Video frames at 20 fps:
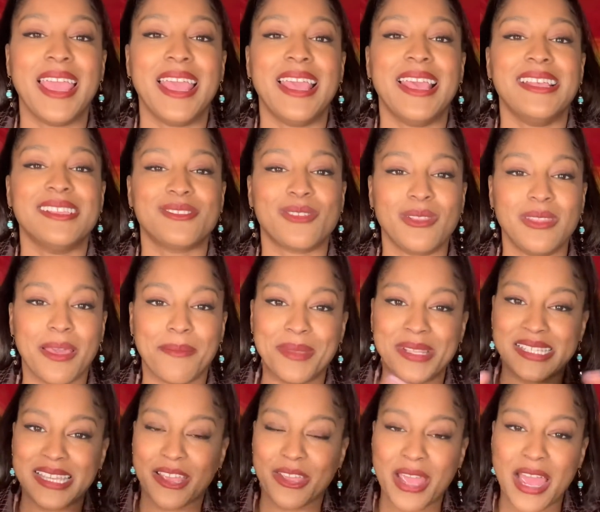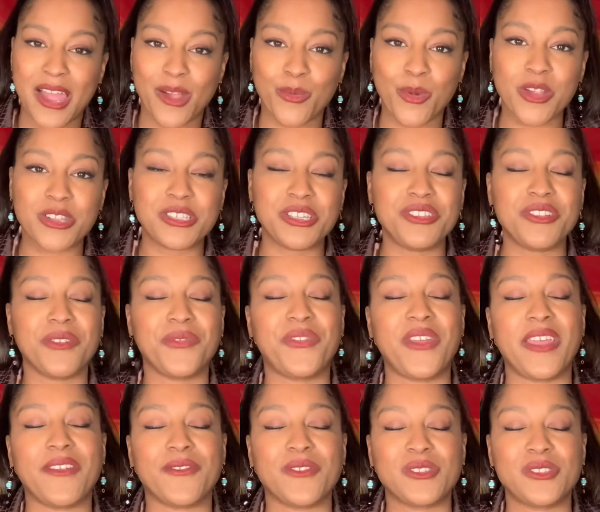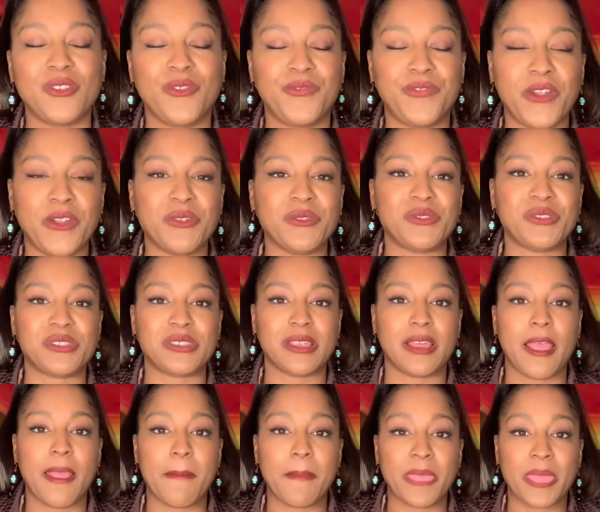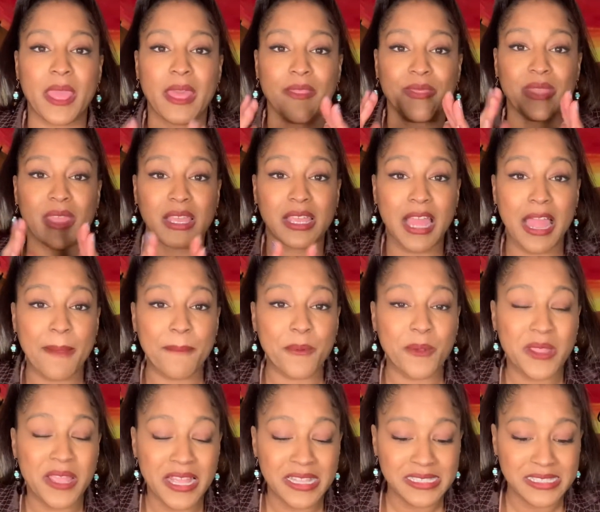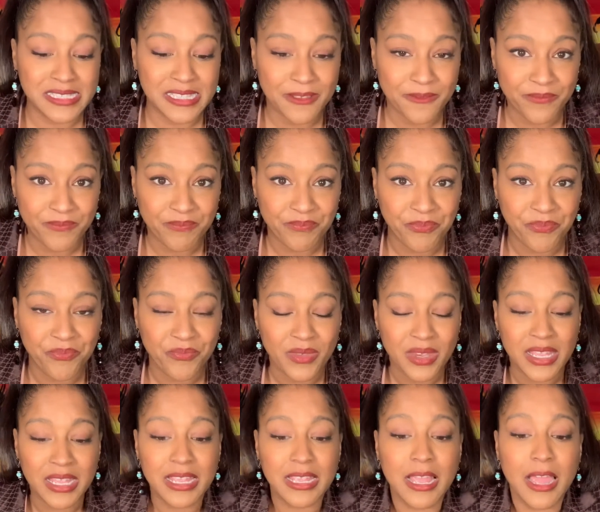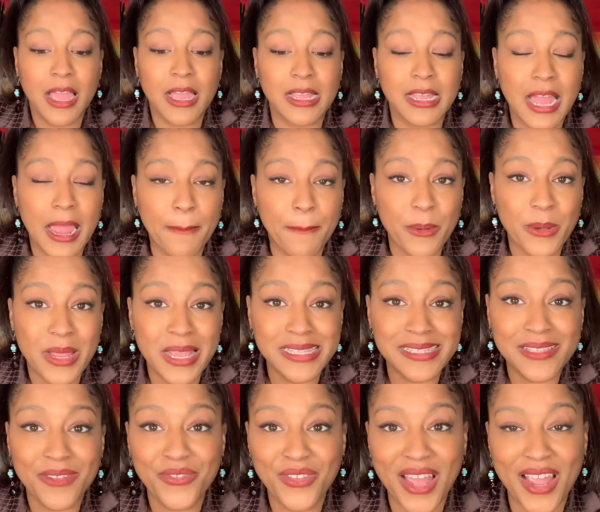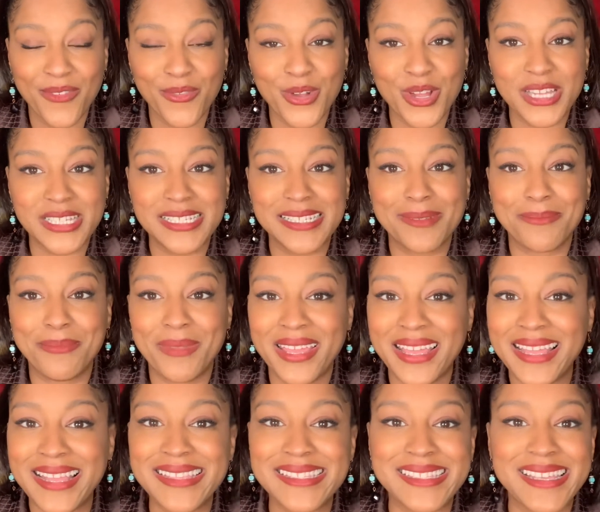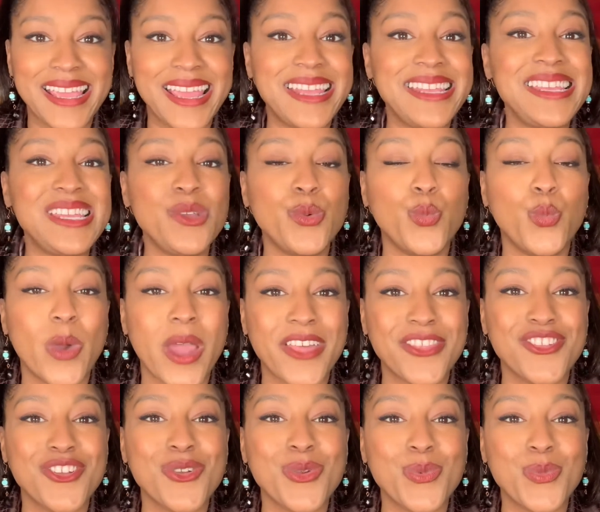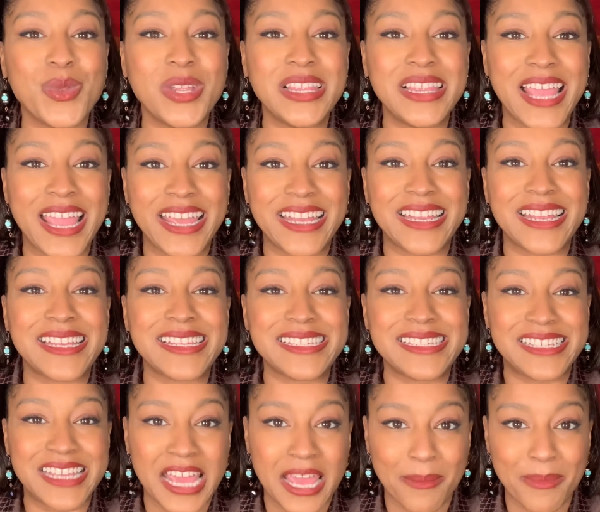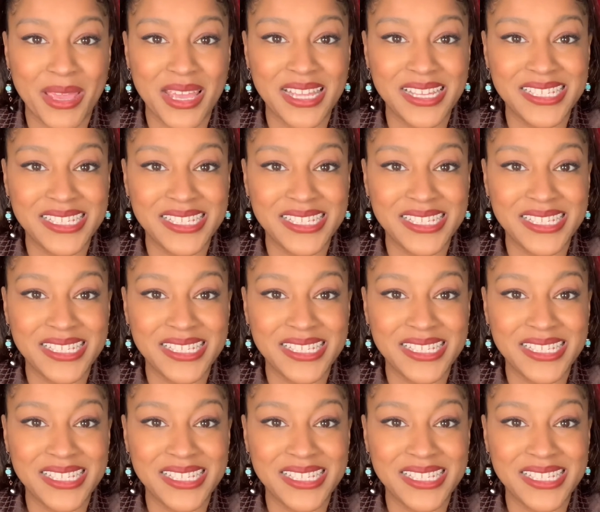So let me tell you how it works in your favor. So first, the comprehensive. Comprehensive coverage means any weather-related damage